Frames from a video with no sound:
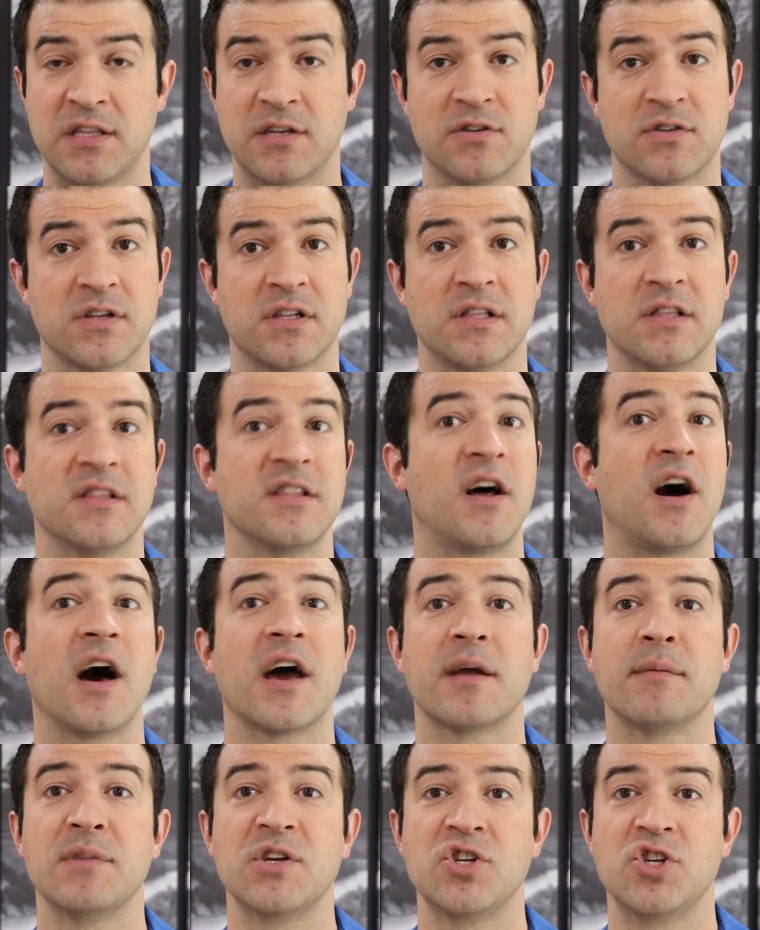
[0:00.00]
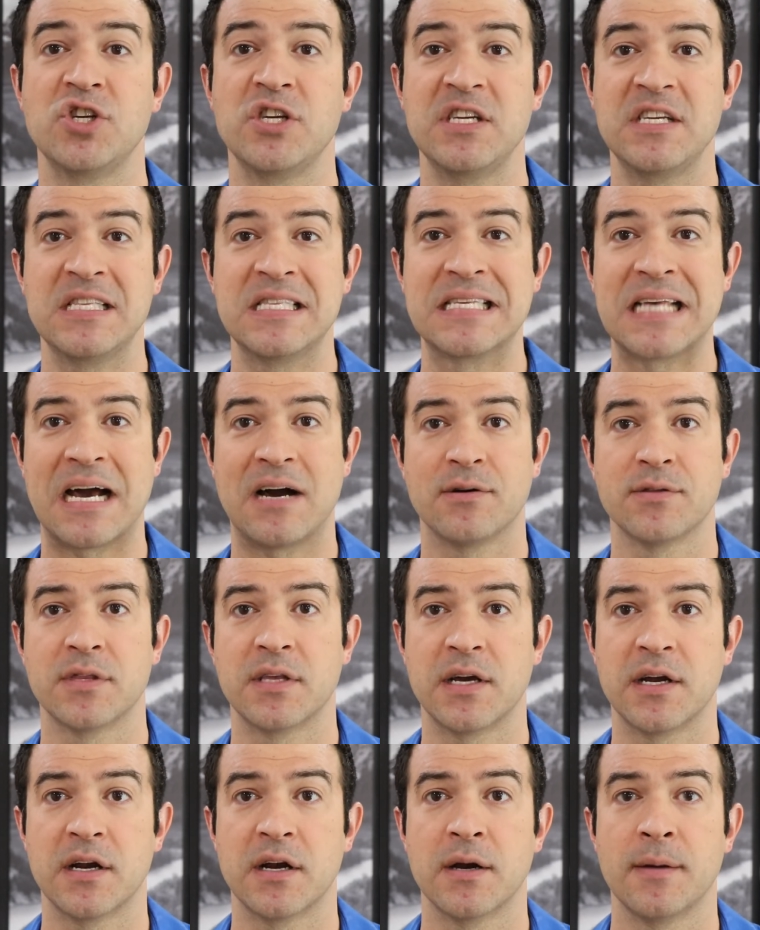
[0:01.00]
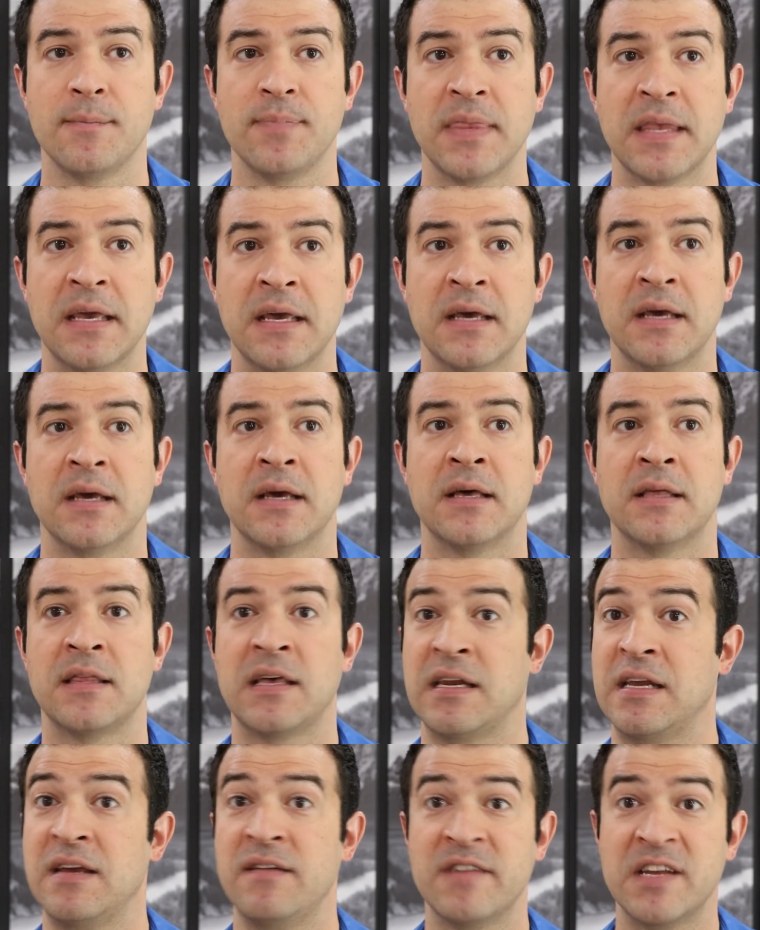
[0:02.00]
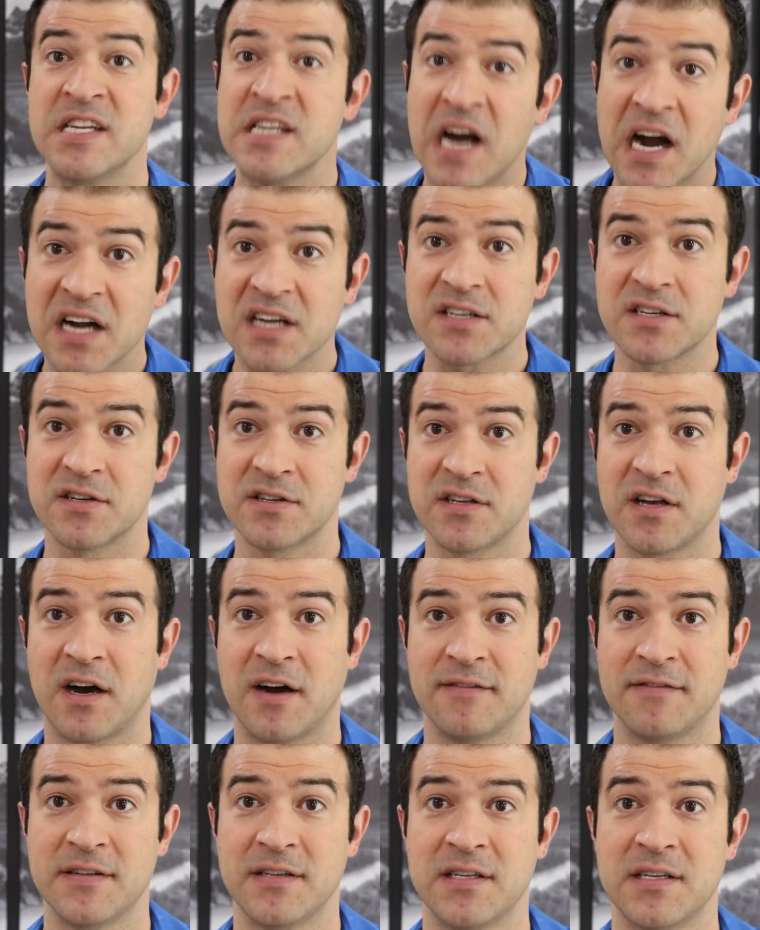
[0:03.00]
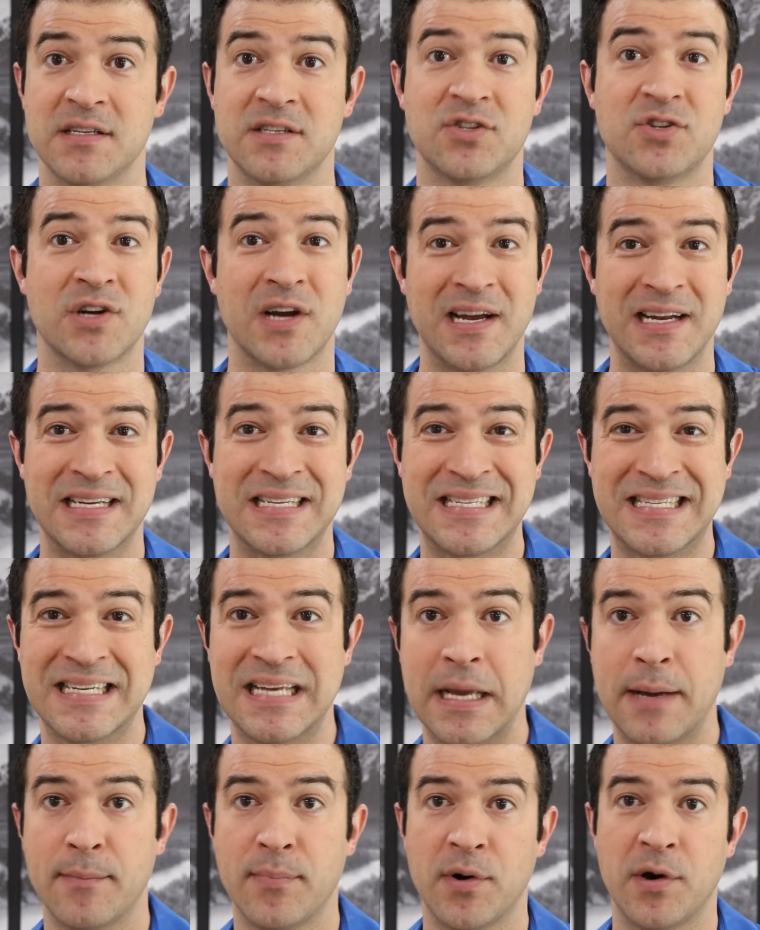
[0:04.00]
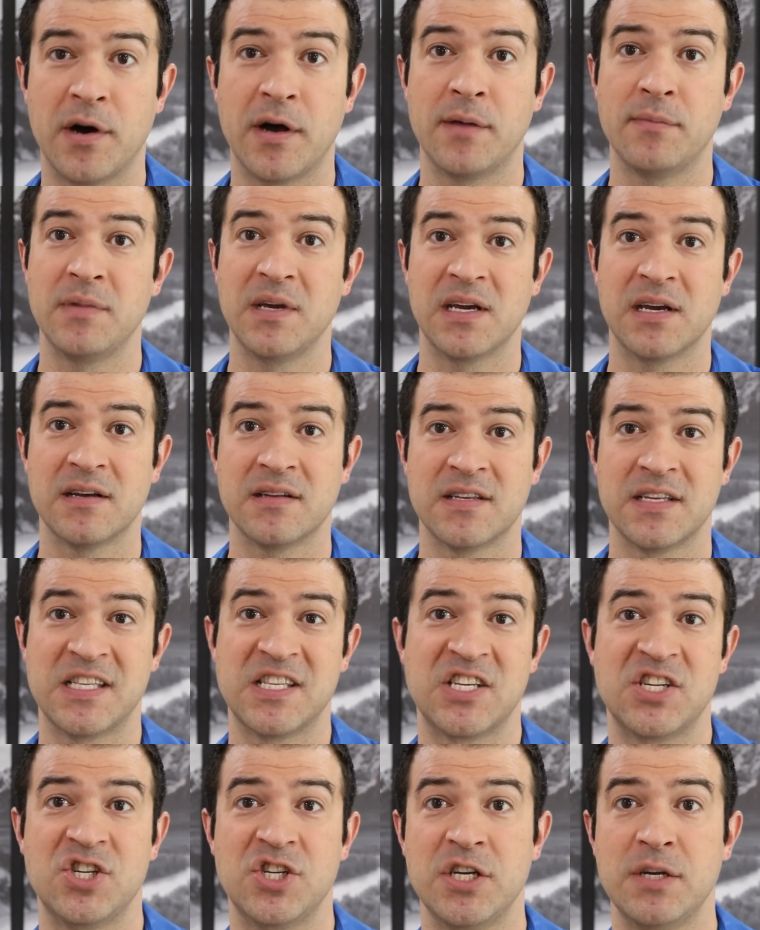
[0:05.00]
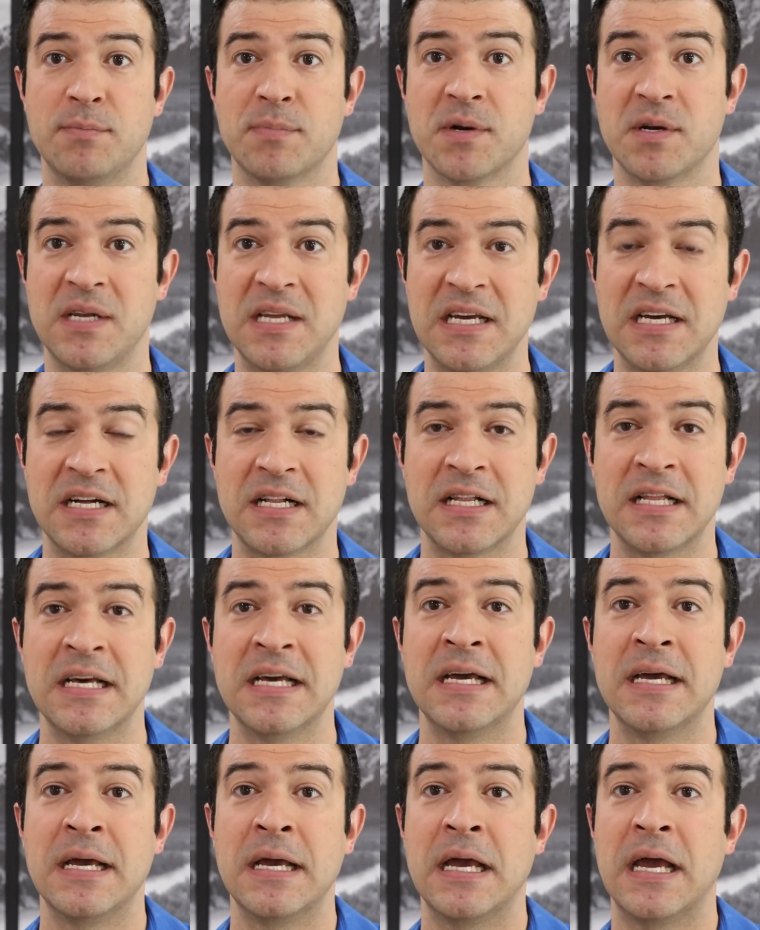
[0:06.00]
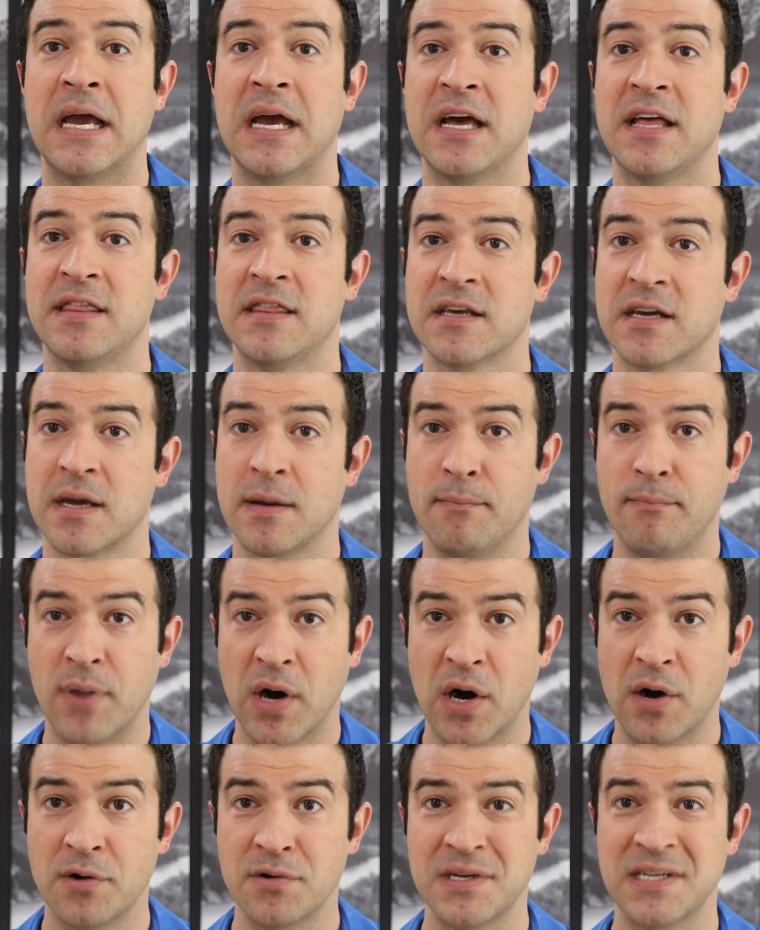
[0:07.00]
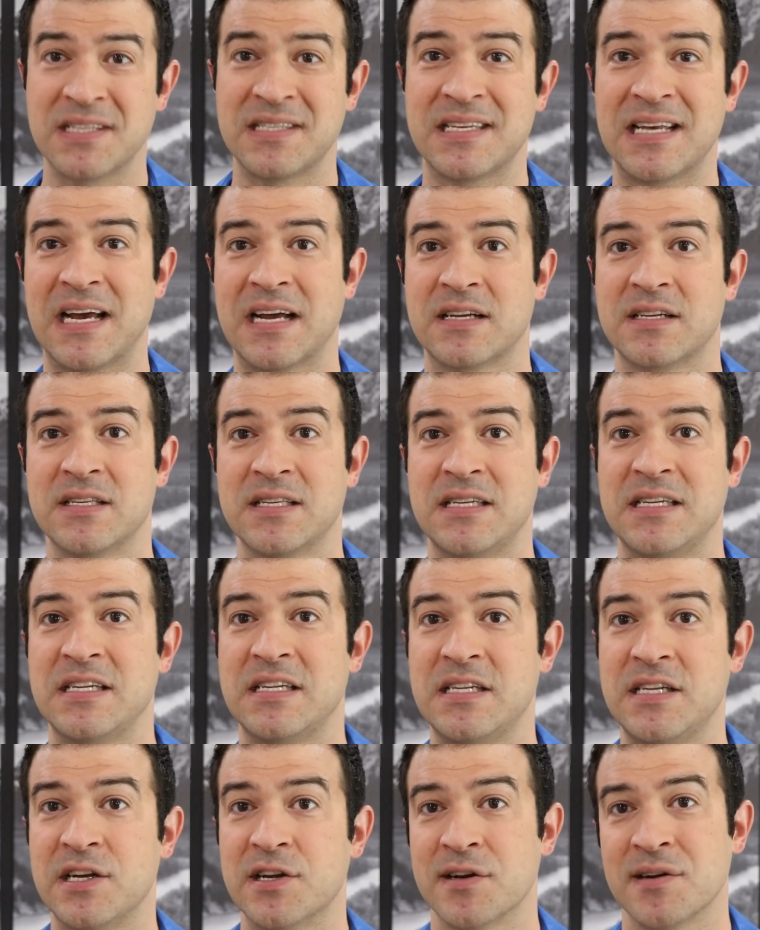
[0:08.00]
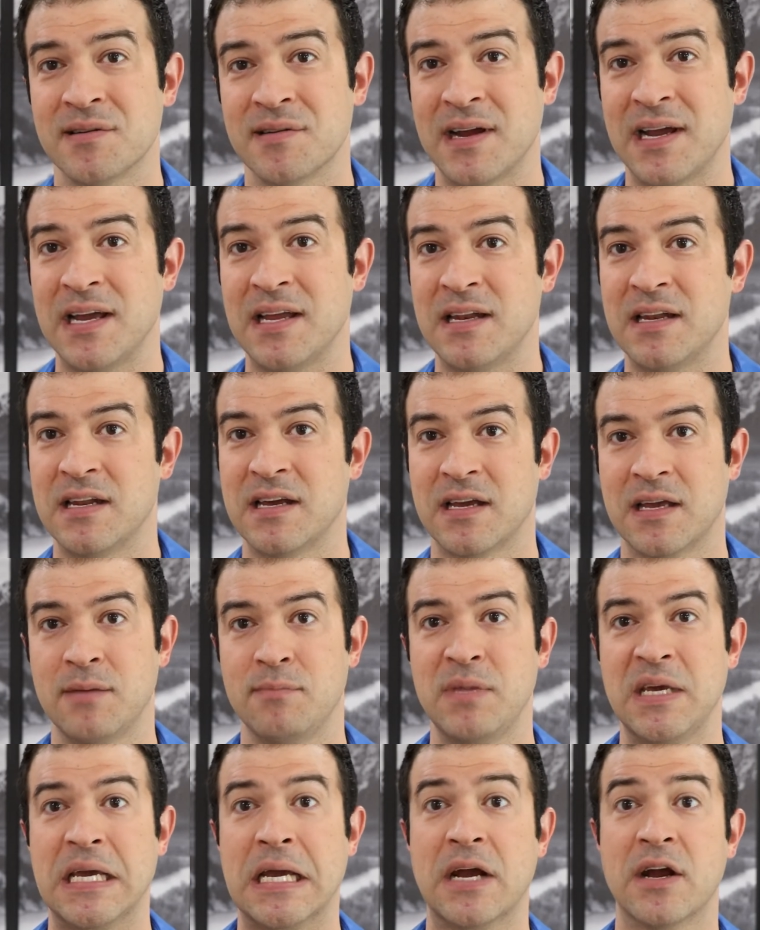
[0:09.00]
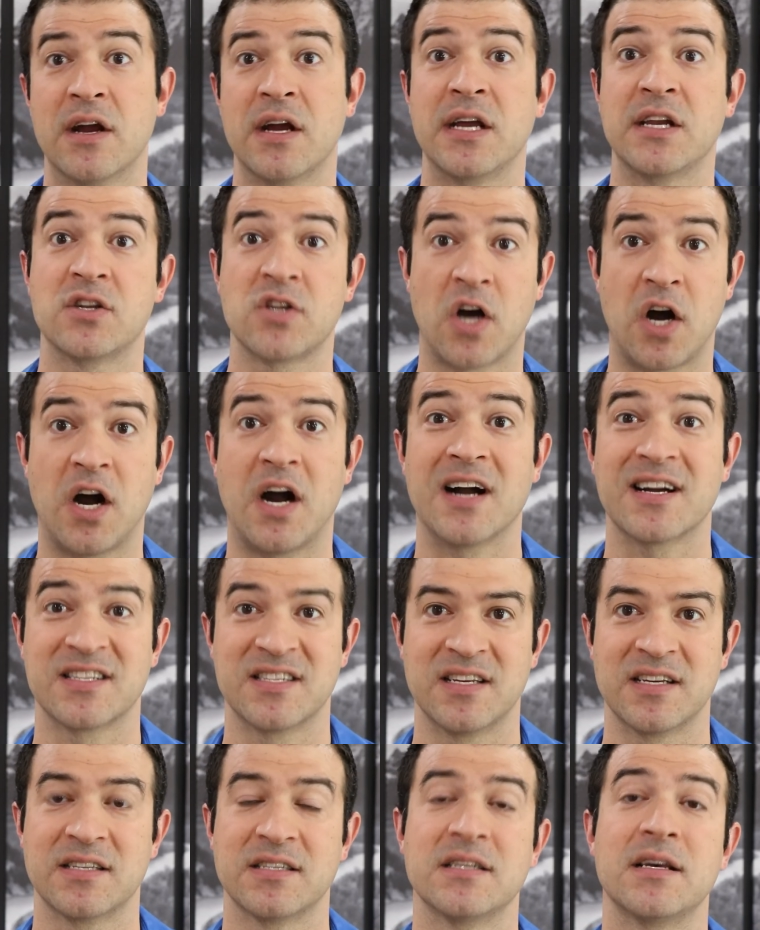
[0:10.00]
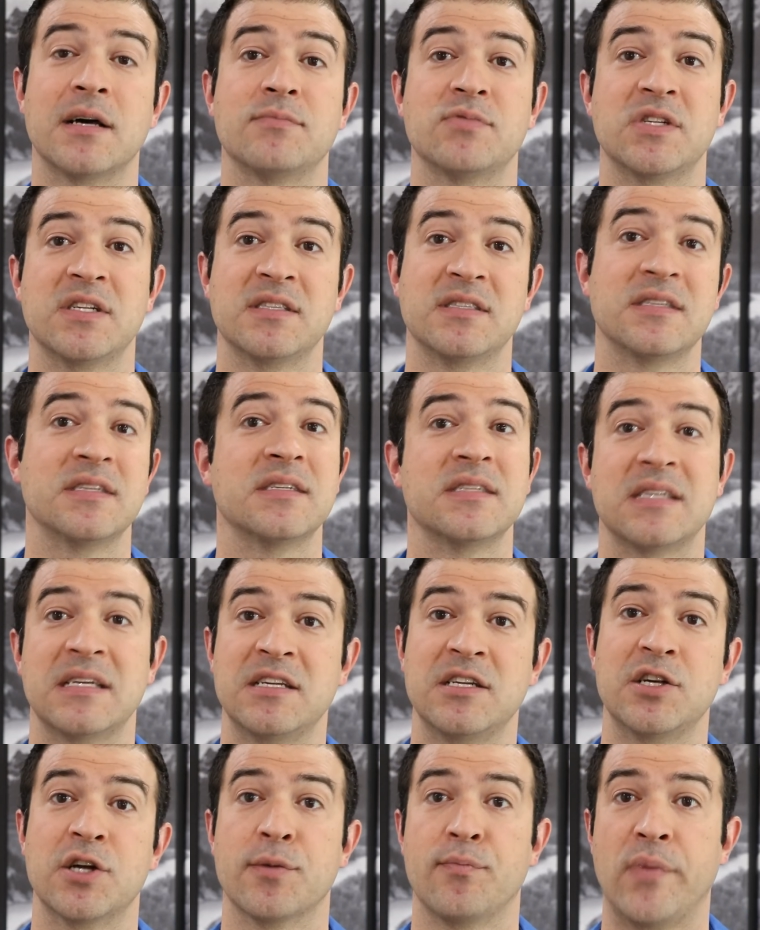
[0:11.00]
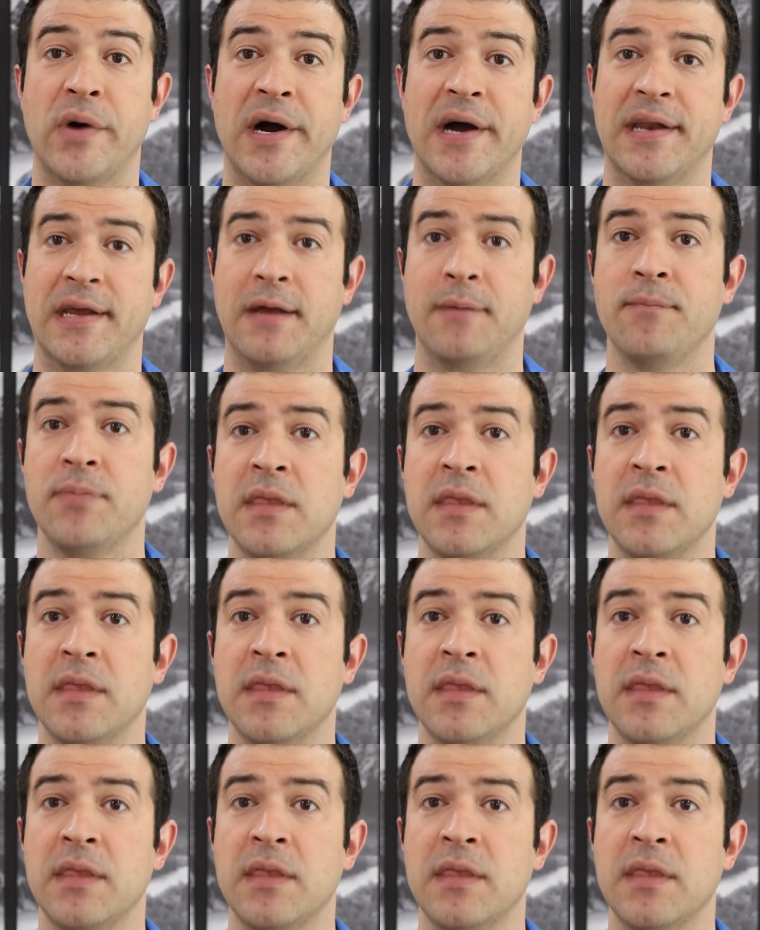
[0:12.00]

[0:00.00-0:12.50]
There's a lot of machines out there that even doctors' offices try to skimp on because it's a cheaper deal, and the components actually deteriorate and it can be carrying toxic substances into your body.